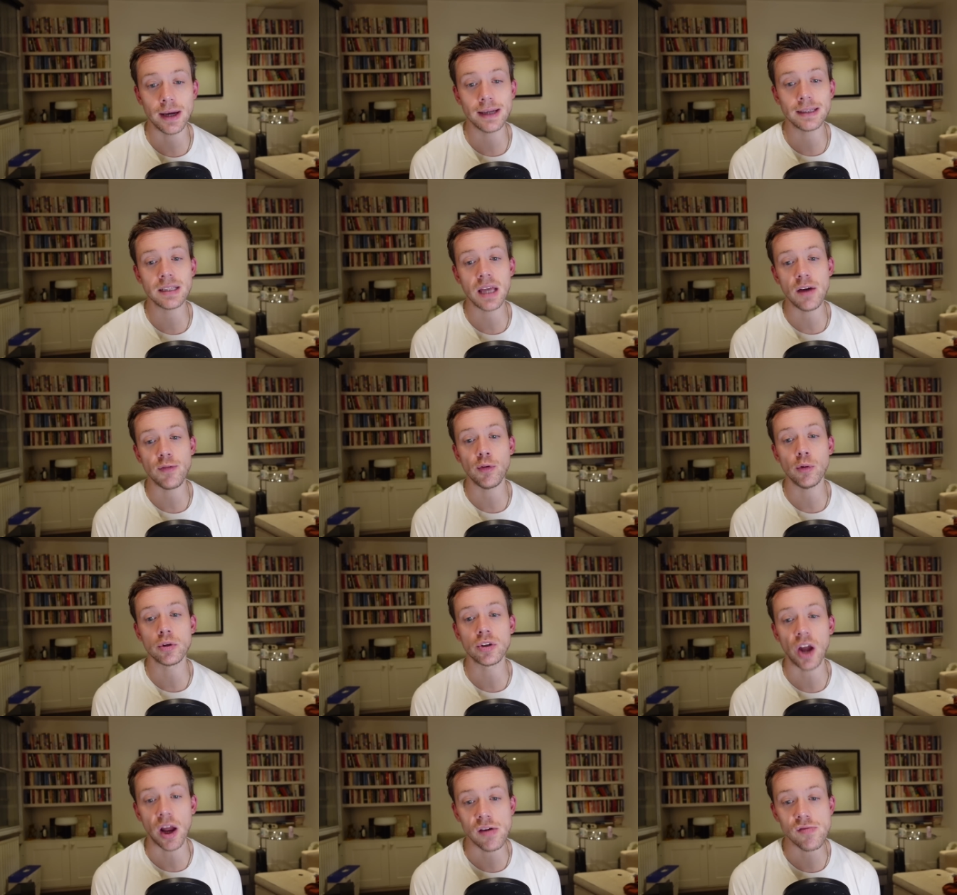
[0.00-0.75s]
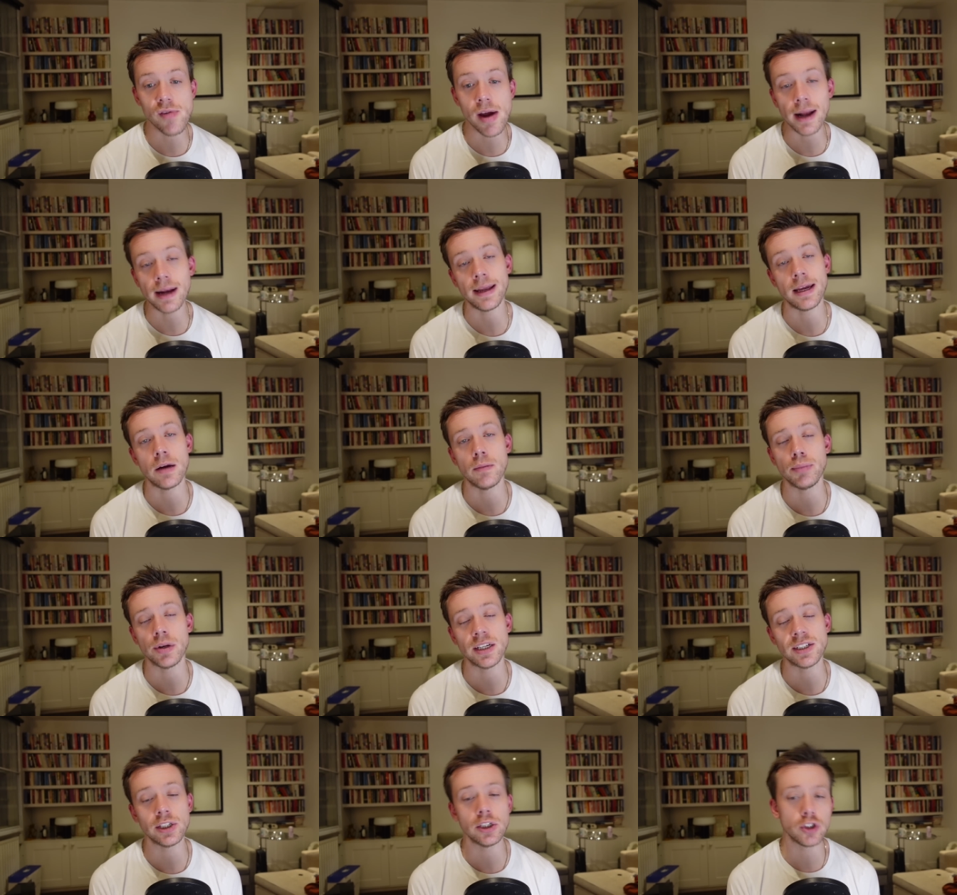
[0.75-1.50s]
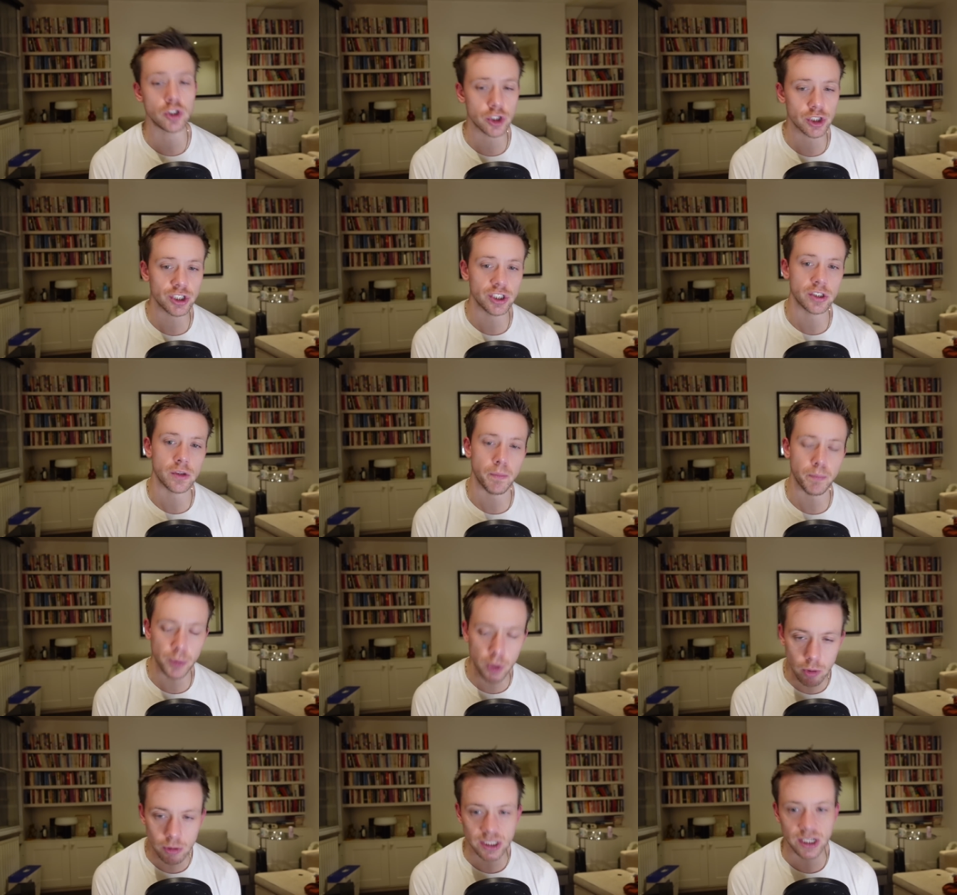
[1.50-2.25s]
It's therefore directly complicit, just as the
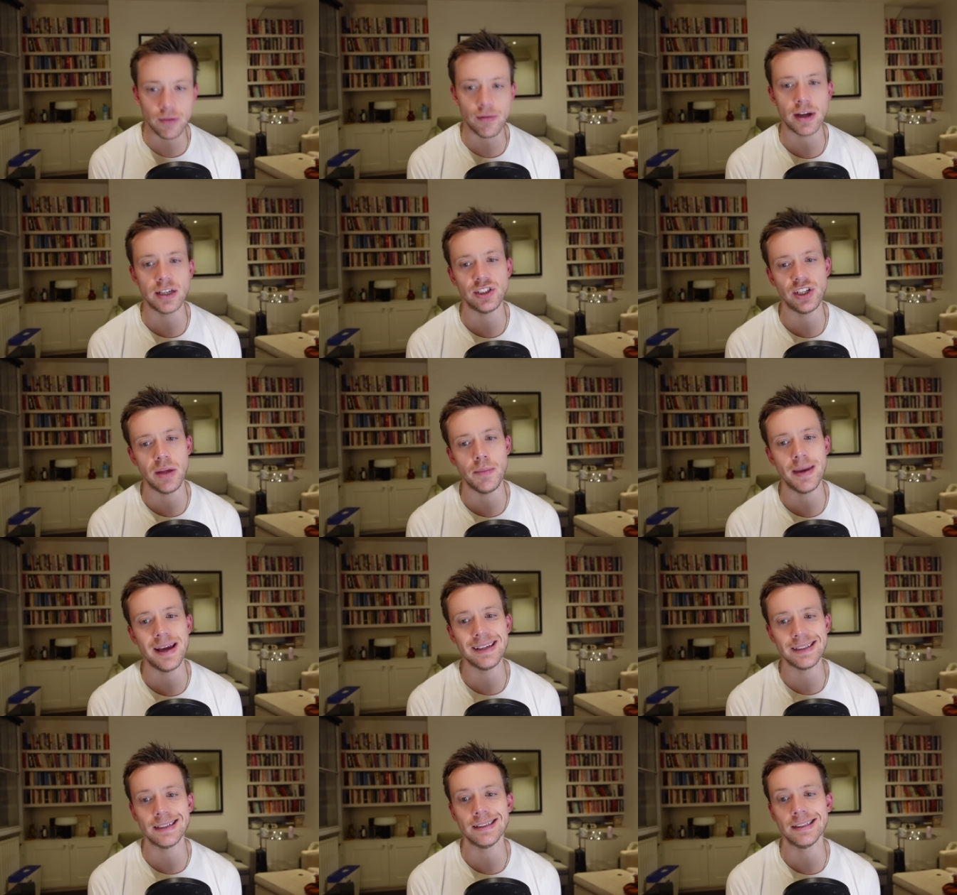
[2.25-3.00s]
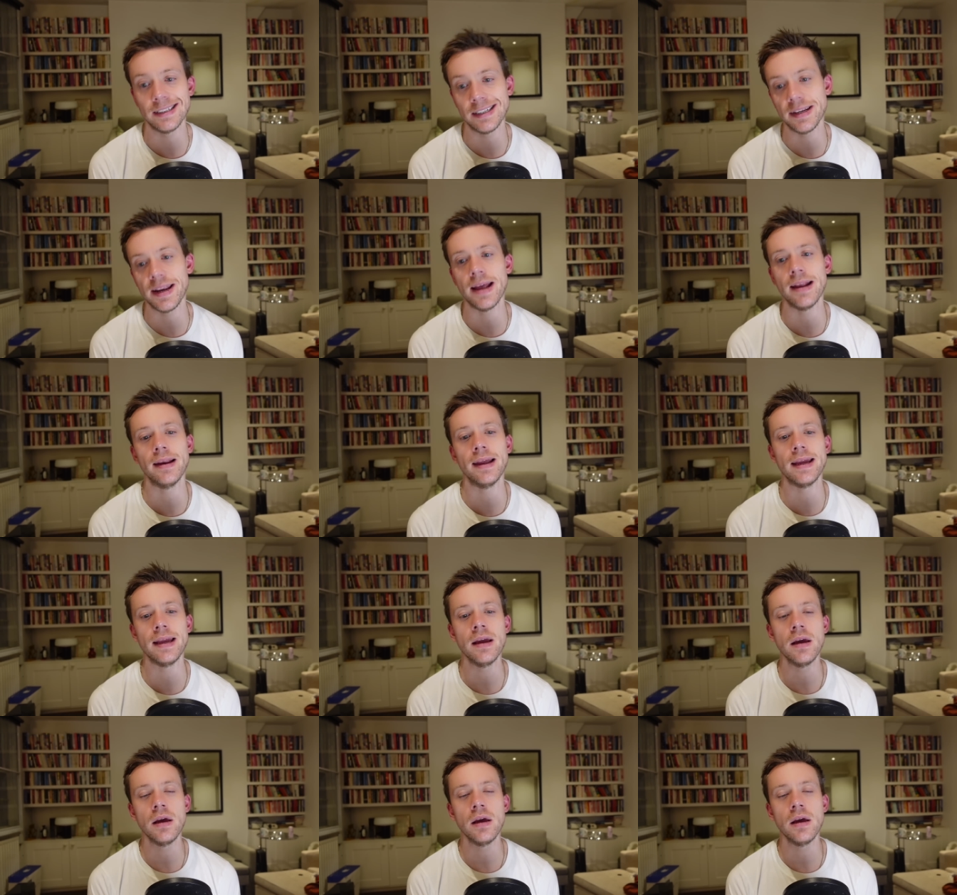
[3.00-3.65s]
Putin regime is incidentally